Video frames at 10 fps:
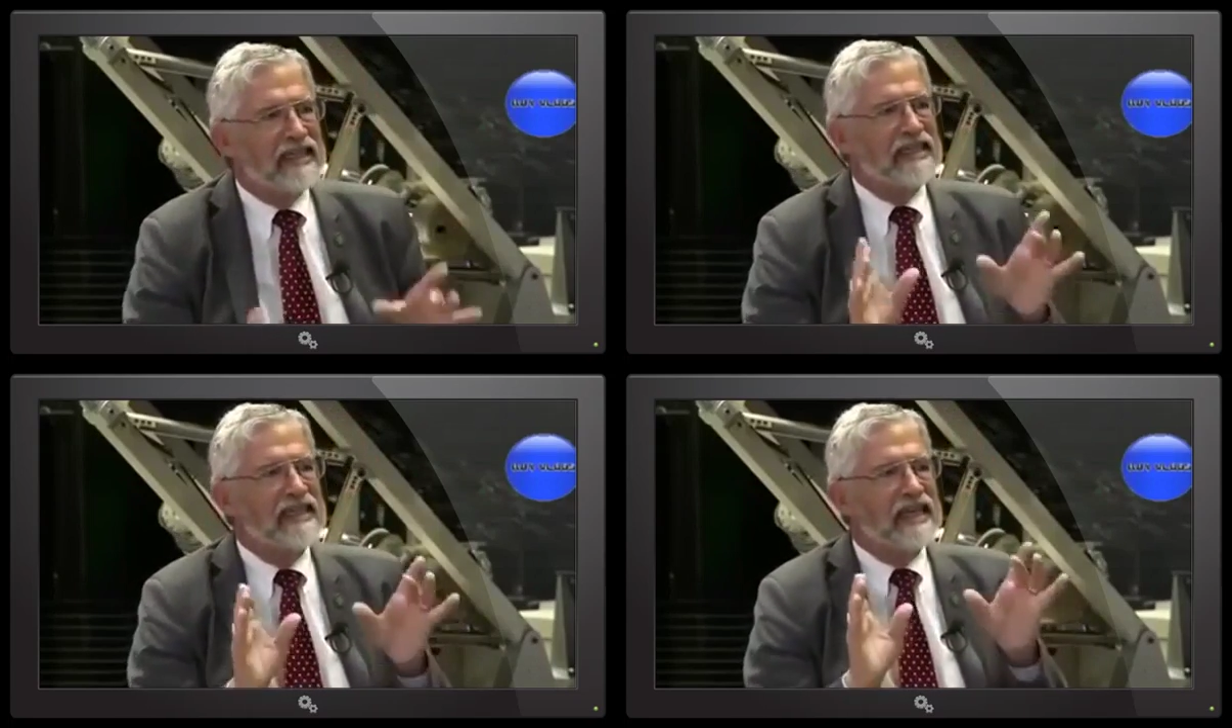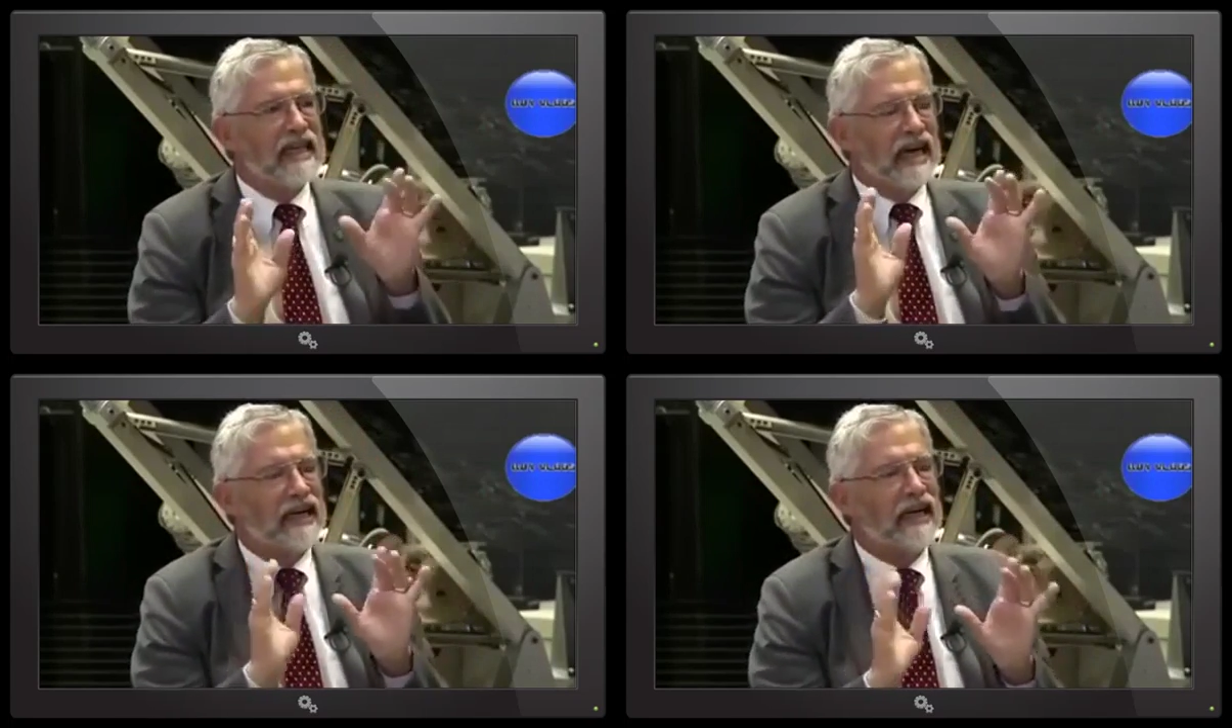This
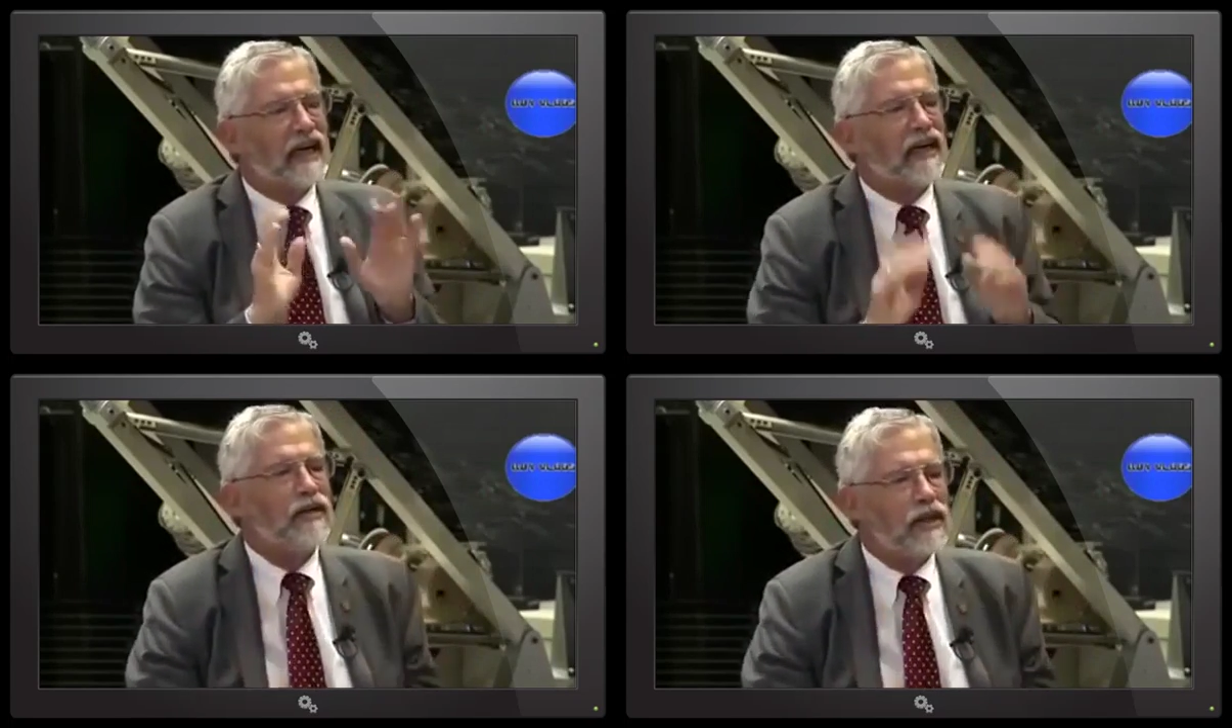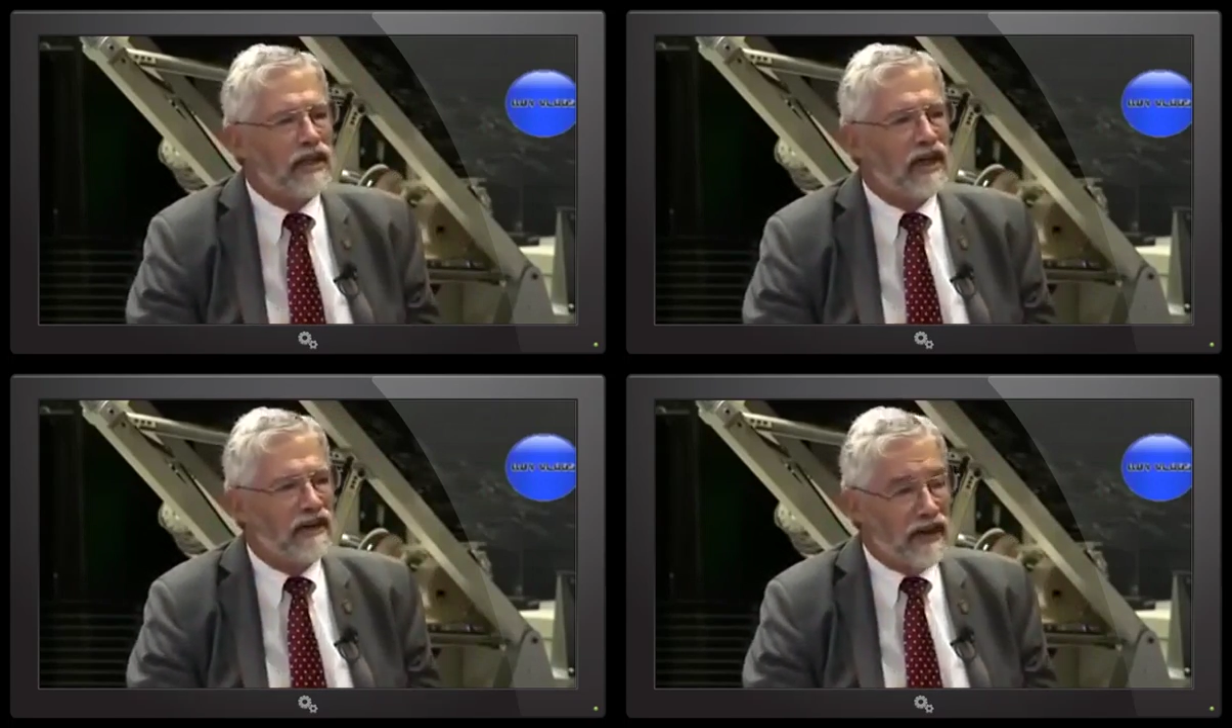is a
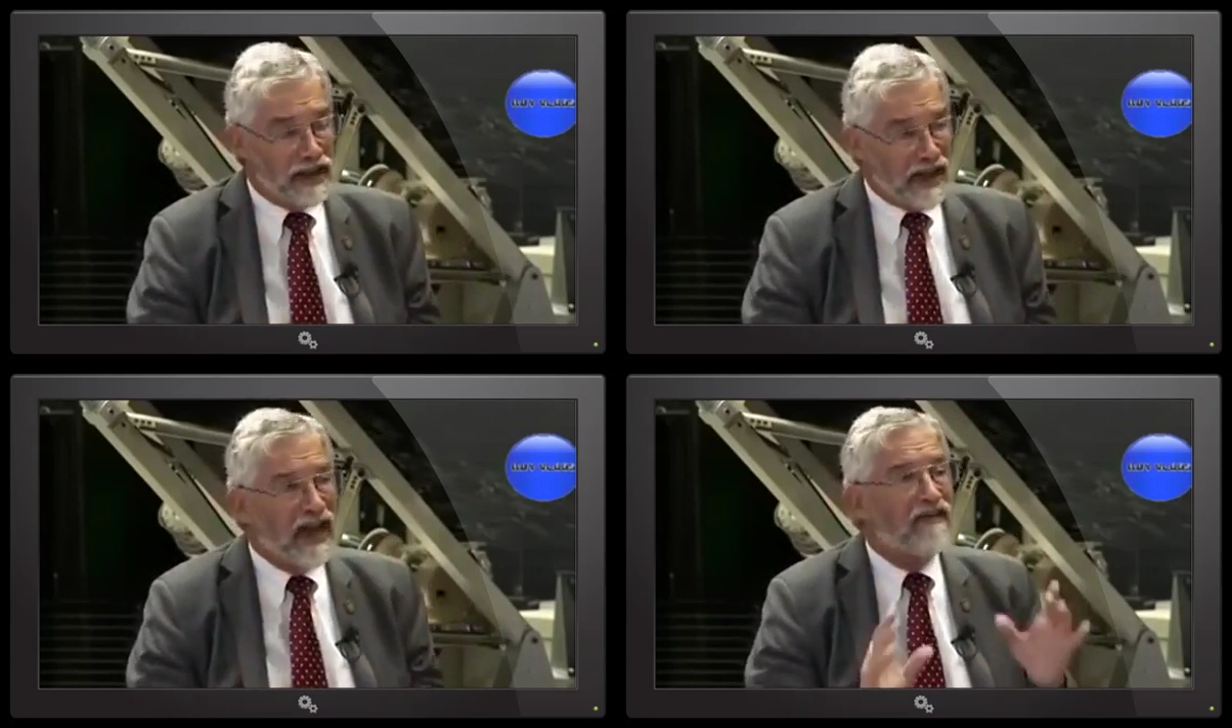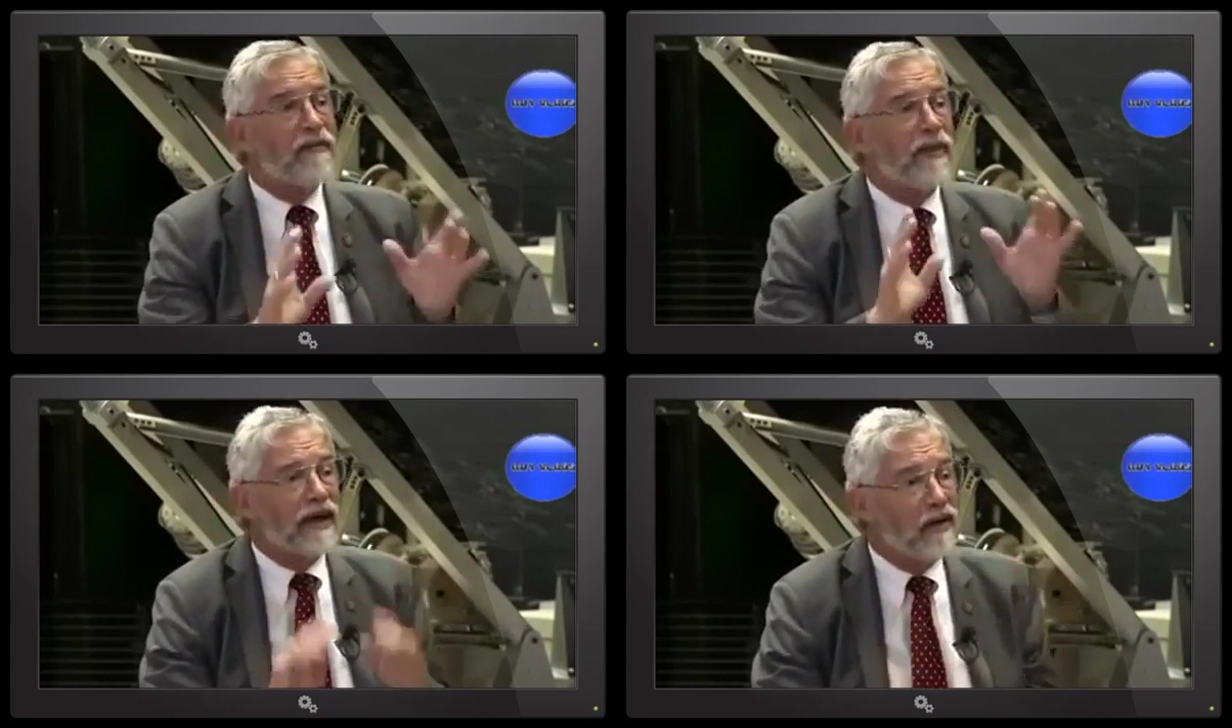conclusion of, I
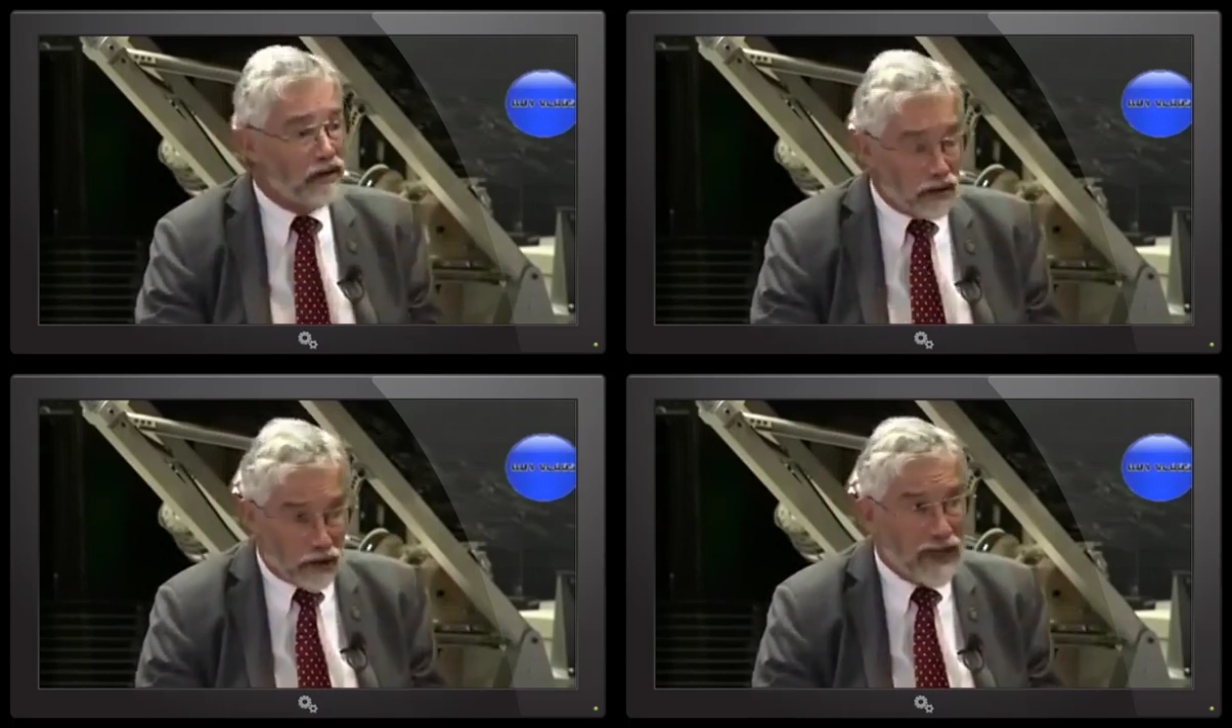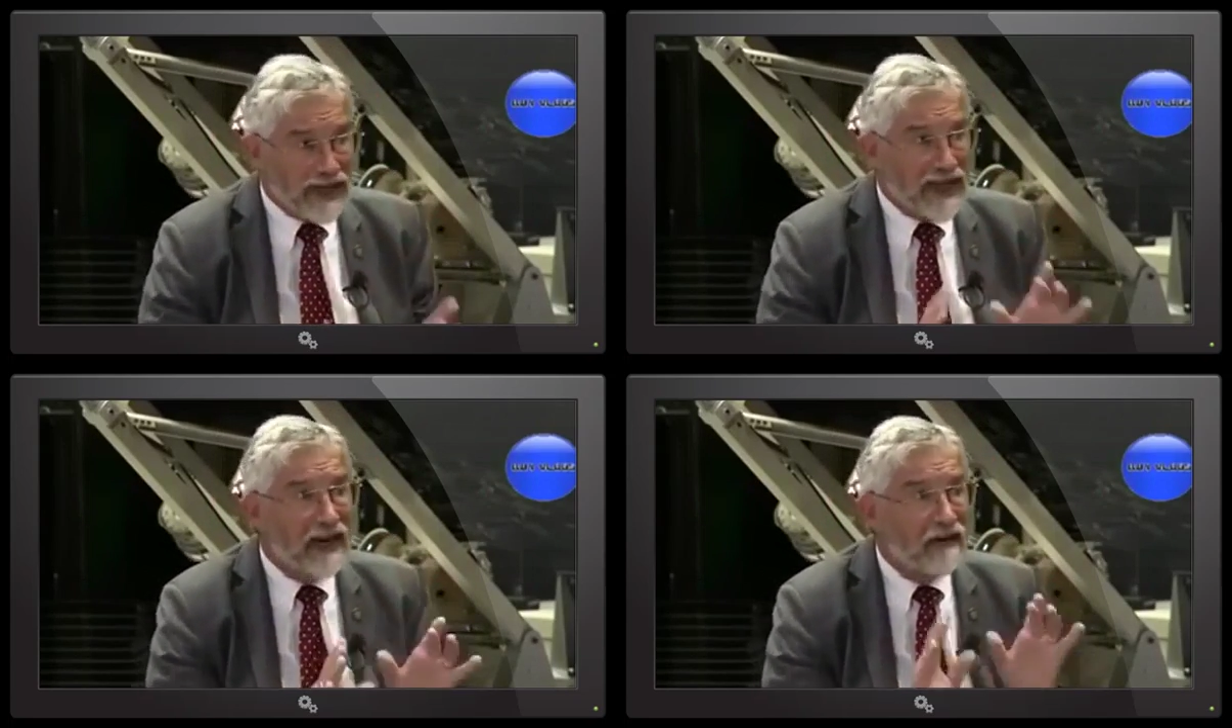think, everybody who's
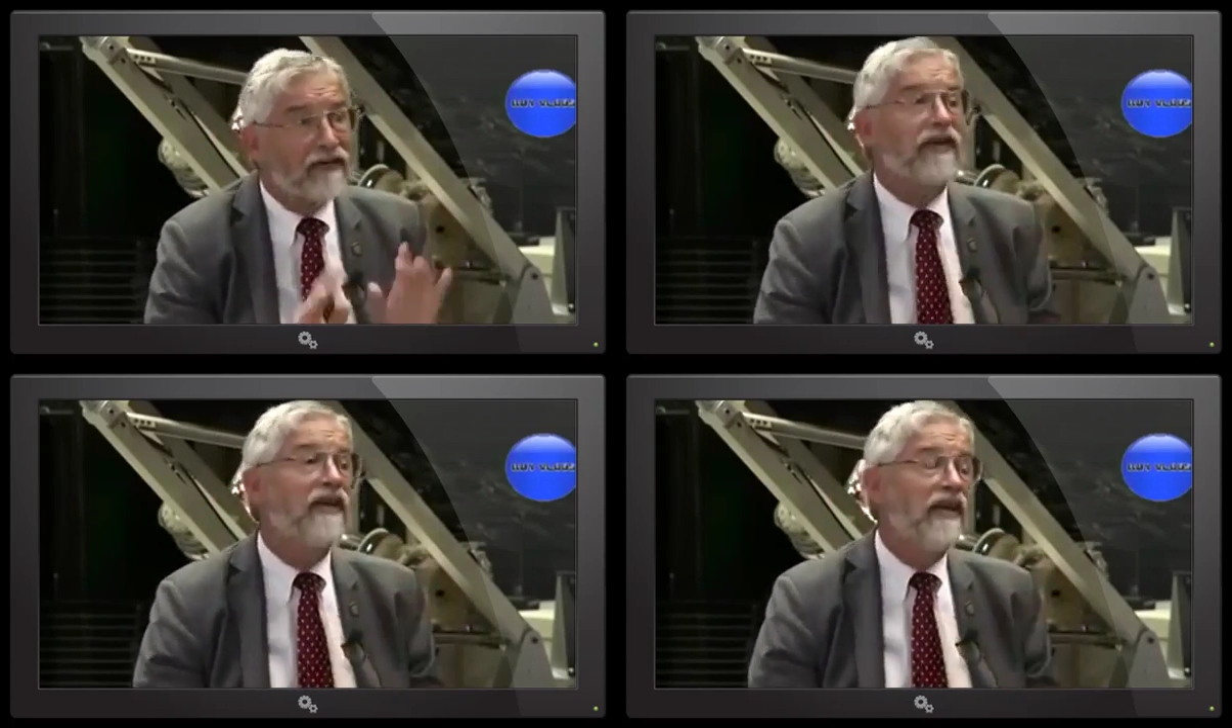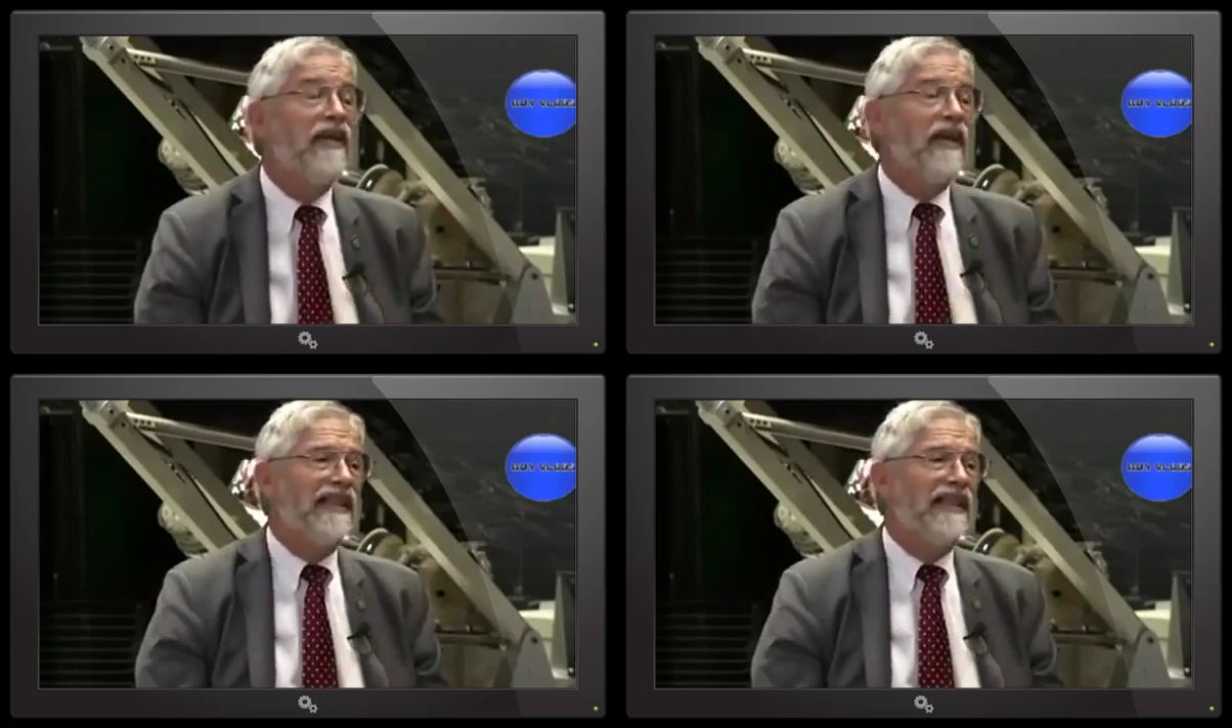looked really
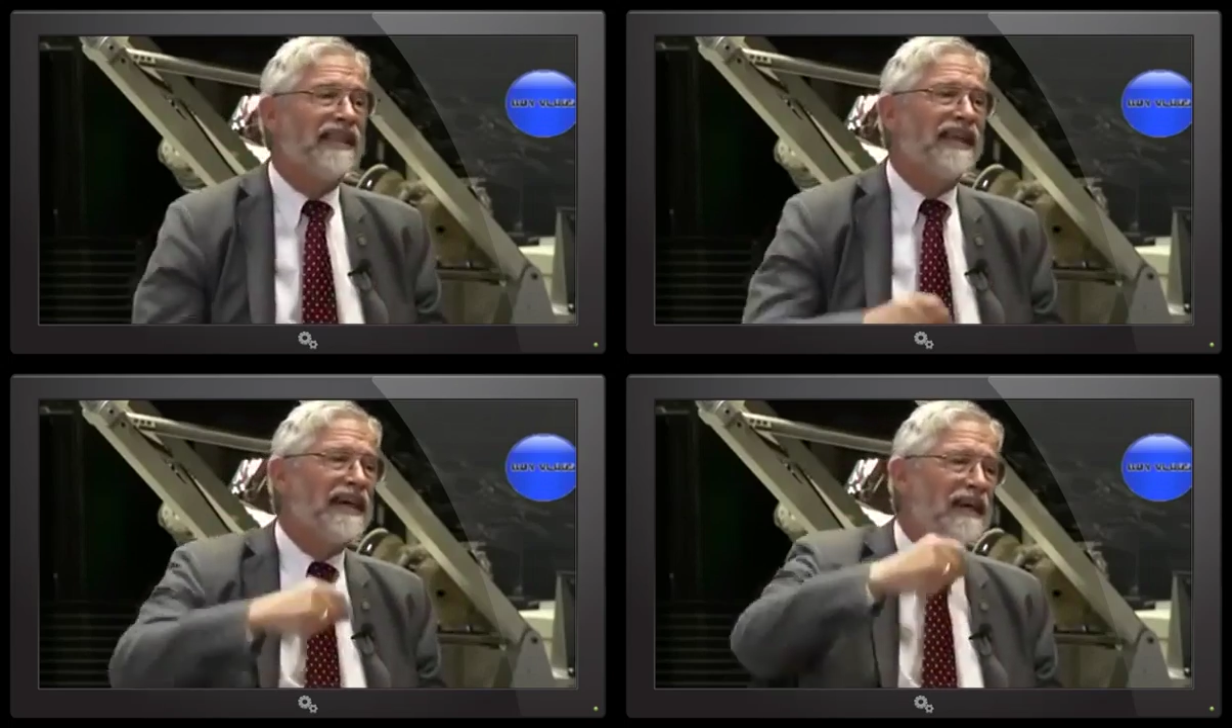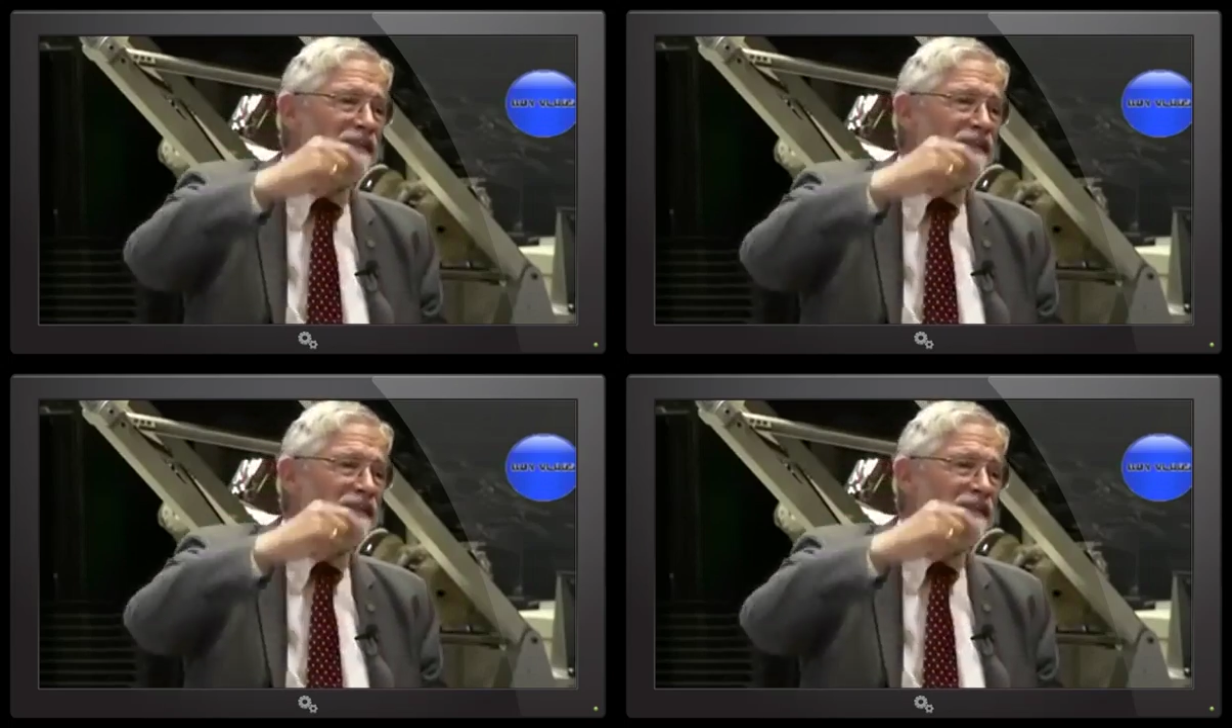carefully at